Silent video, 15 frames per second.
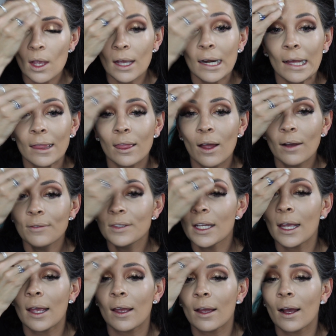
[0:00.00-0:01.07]
I loved
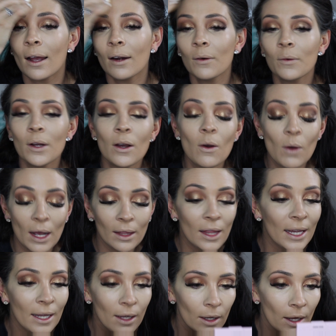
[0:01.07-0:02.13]
it. I don't know, I
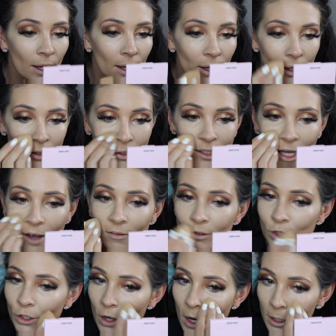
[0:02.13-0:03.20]
like
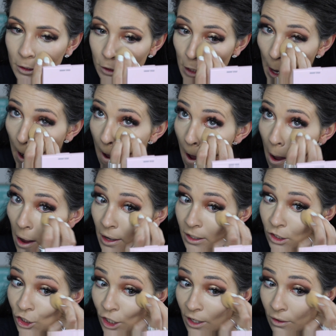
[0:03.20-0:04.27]
scavenger hunts
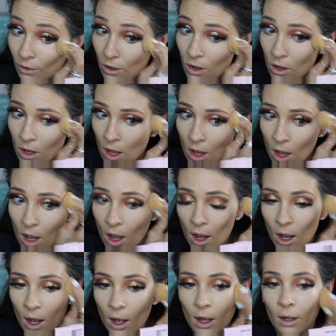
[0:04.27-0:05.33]
in general,
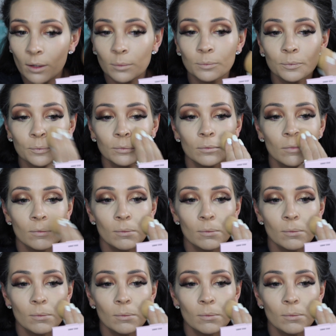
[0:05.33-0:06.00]
but